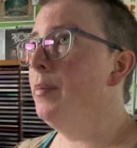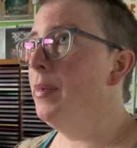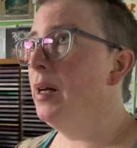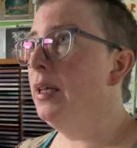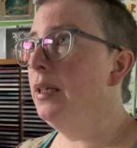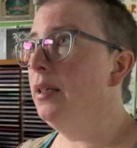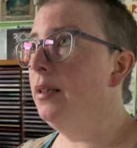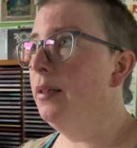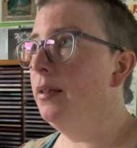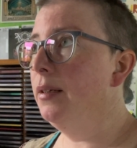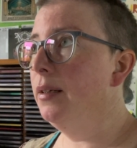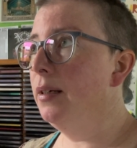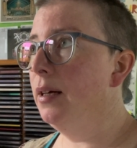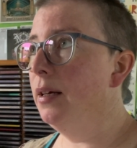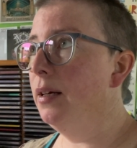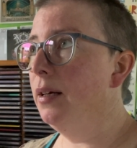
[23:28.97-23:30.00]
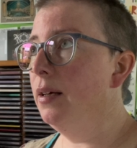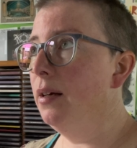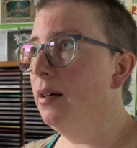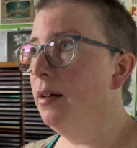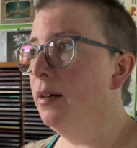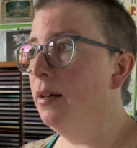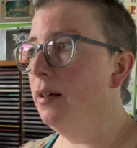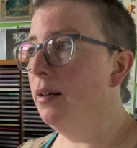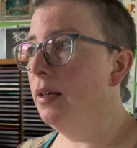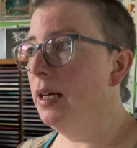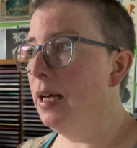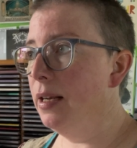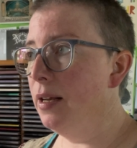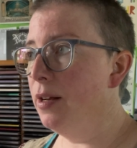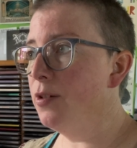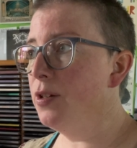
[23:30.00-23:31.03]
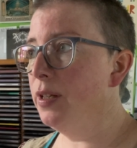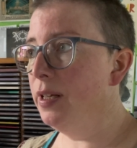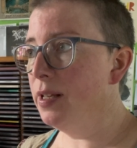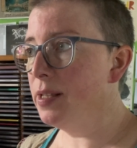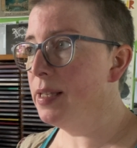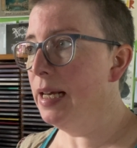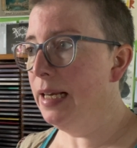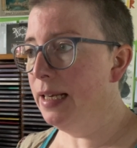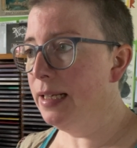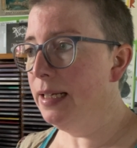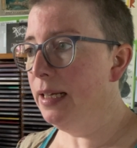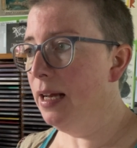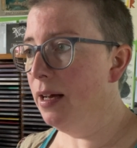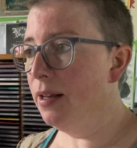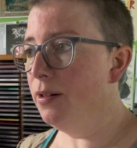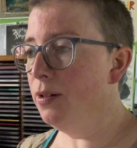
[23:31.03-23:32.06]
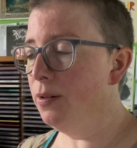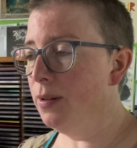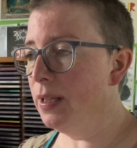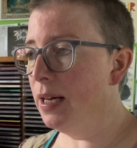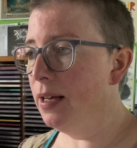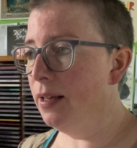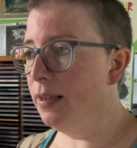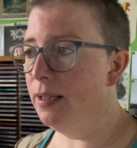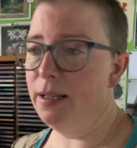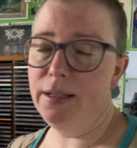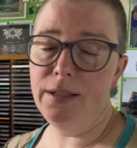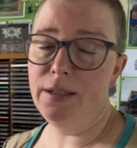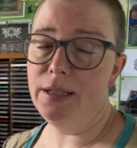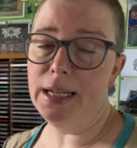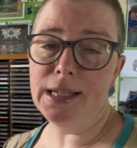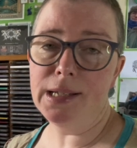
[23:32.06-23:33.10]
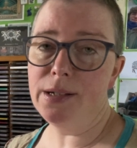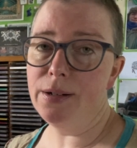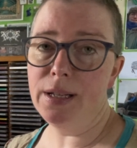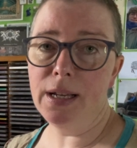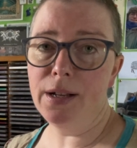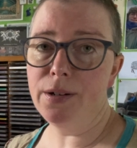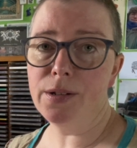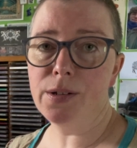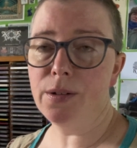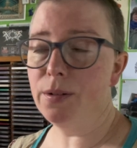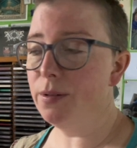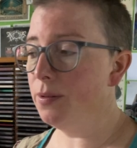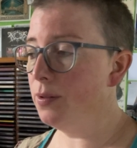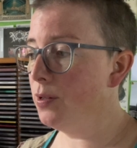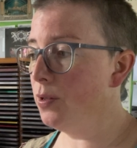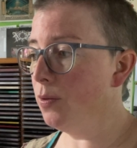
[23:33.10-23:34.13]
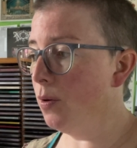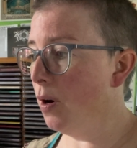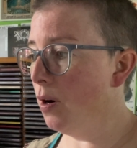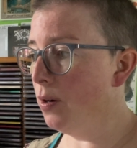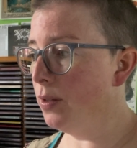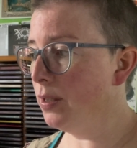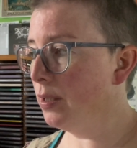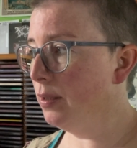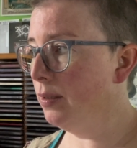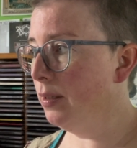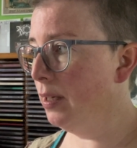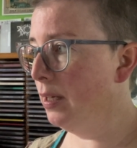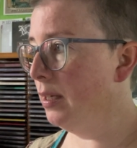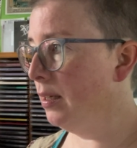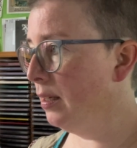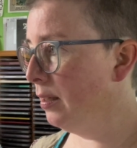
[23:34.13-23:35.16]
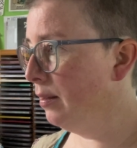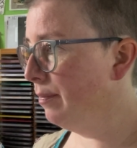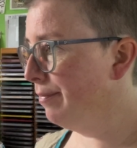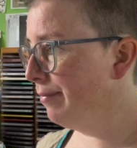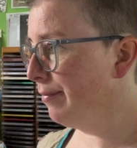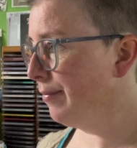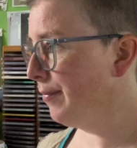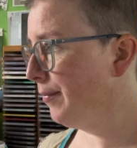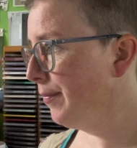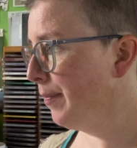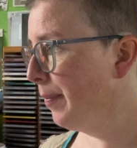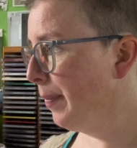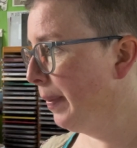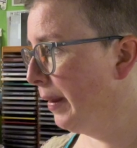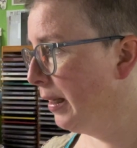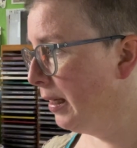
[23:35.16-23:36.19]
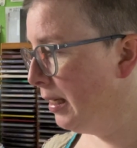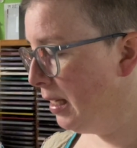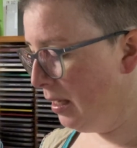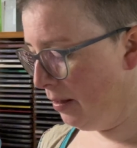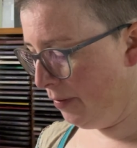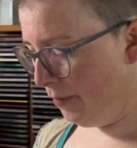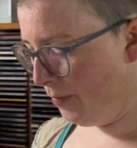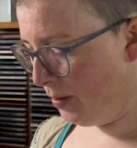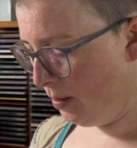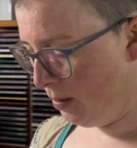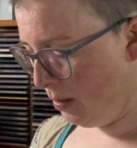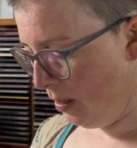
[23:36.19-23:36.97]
And I had actually decided, yeah, I'd do that. And then yesterday I just got so hot and I caved